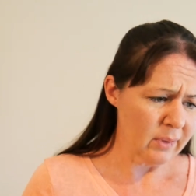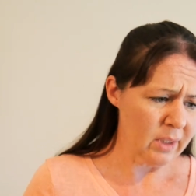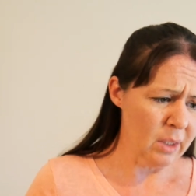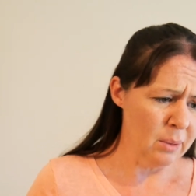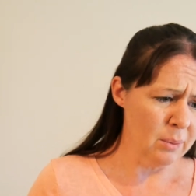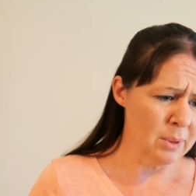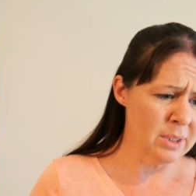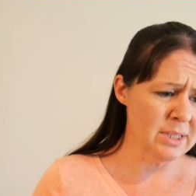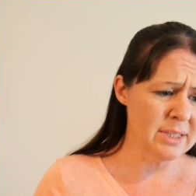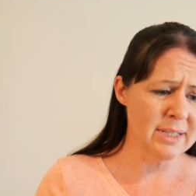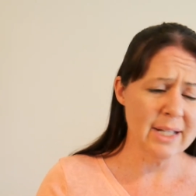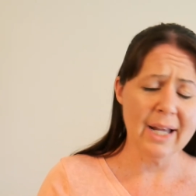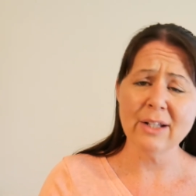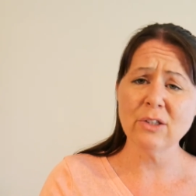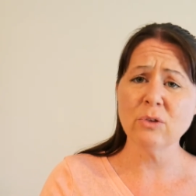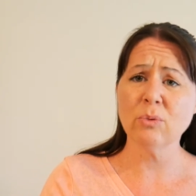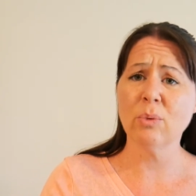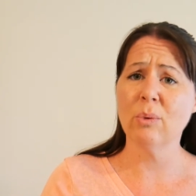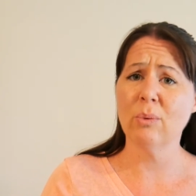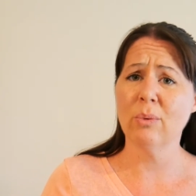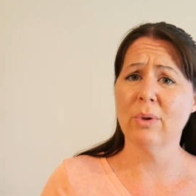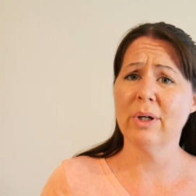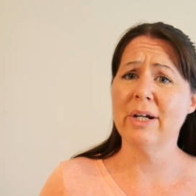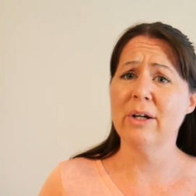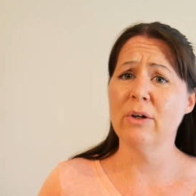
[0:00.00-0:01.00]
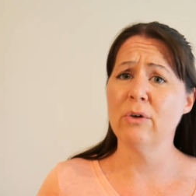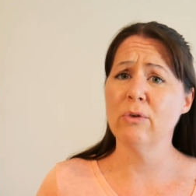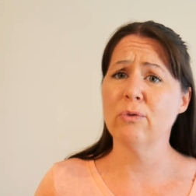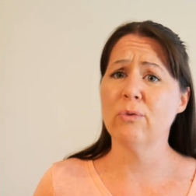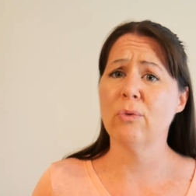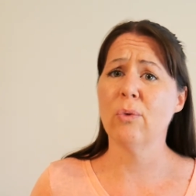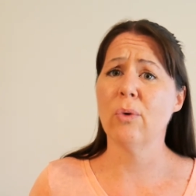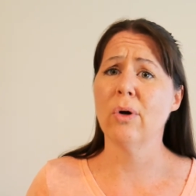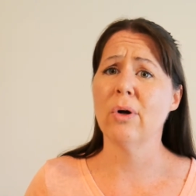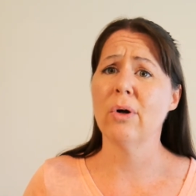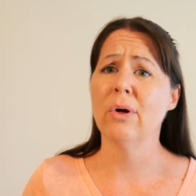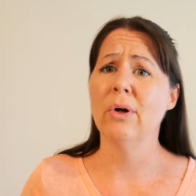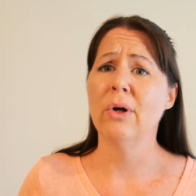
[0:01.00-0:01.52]
because that's what we're here
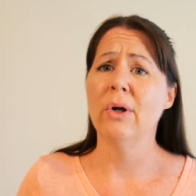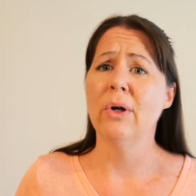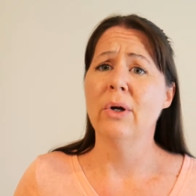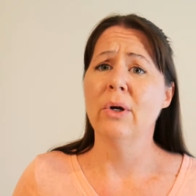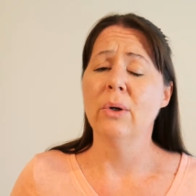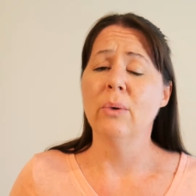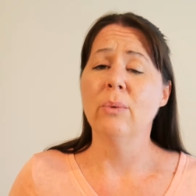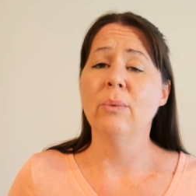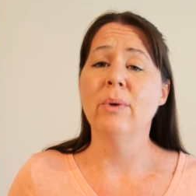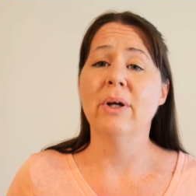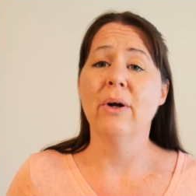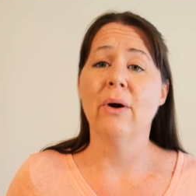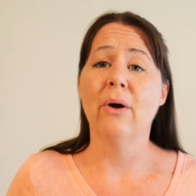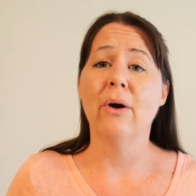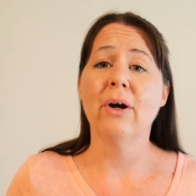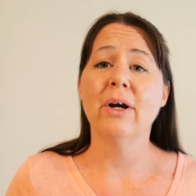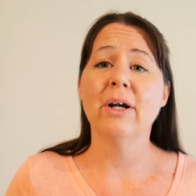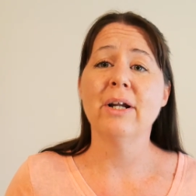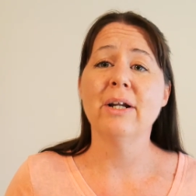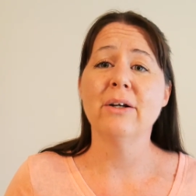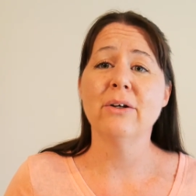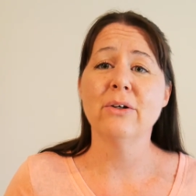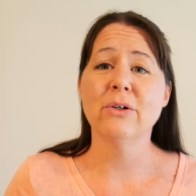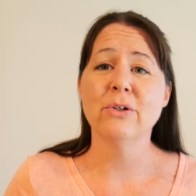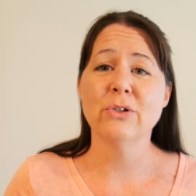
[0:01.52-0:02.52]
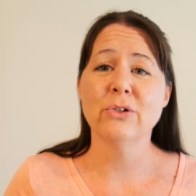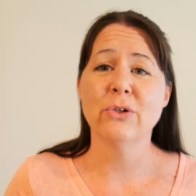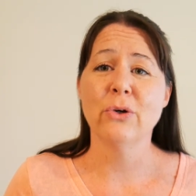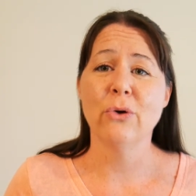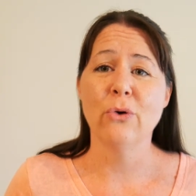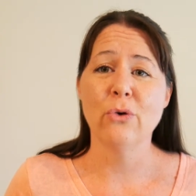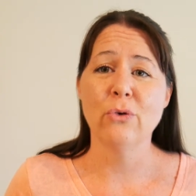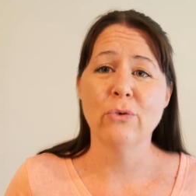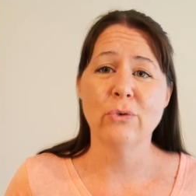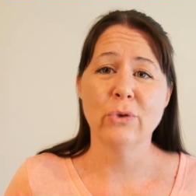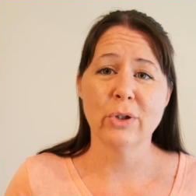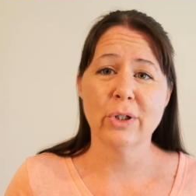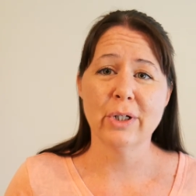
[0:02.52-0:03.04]
for. We are here to
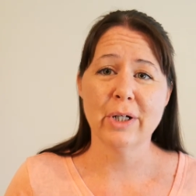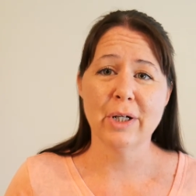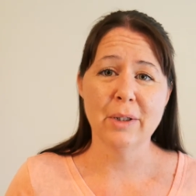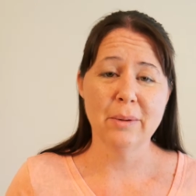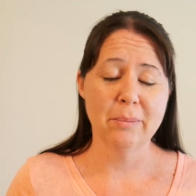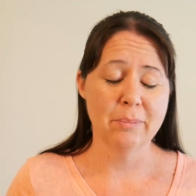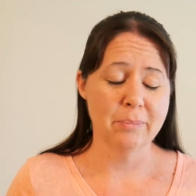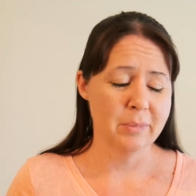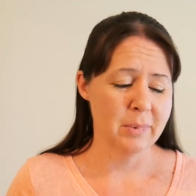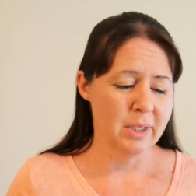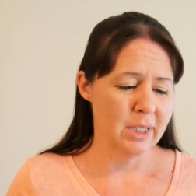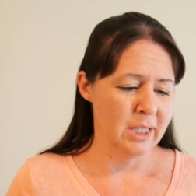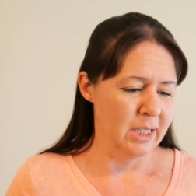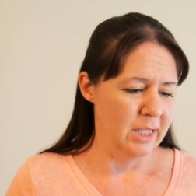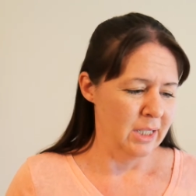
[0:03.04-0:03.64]
overcome.